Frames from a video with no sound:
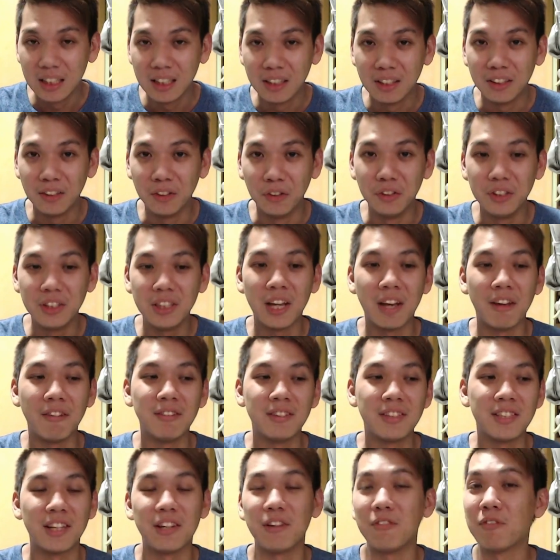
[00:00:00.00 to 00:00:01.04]
only had
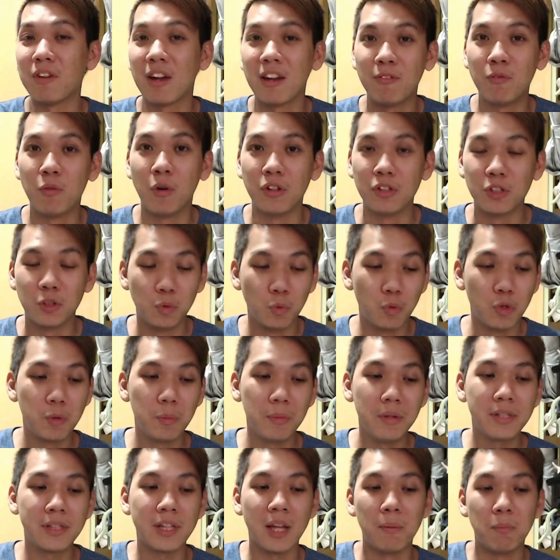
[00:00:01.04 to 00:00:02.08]
75 watts, which
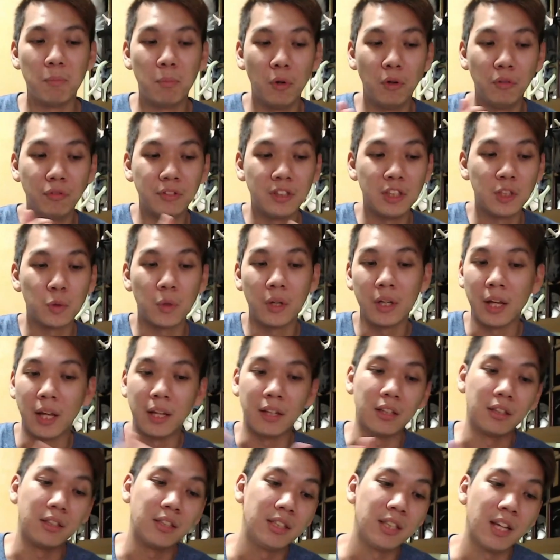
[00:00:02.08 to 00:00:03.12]
means that both this one and
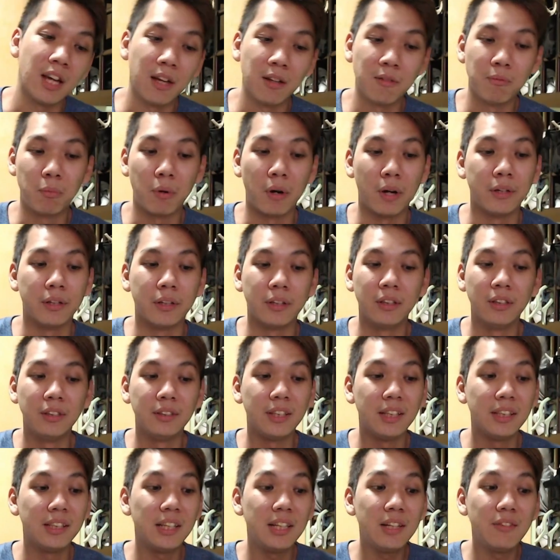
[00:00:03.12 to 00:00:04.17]
the Ti brother,
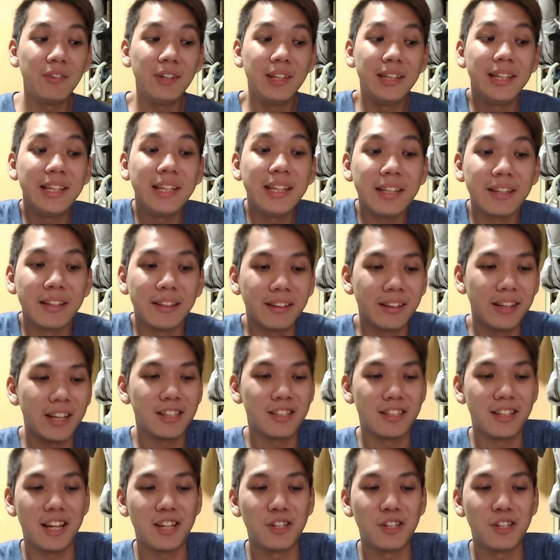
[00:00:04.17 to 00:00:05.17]
they didn't even need, there's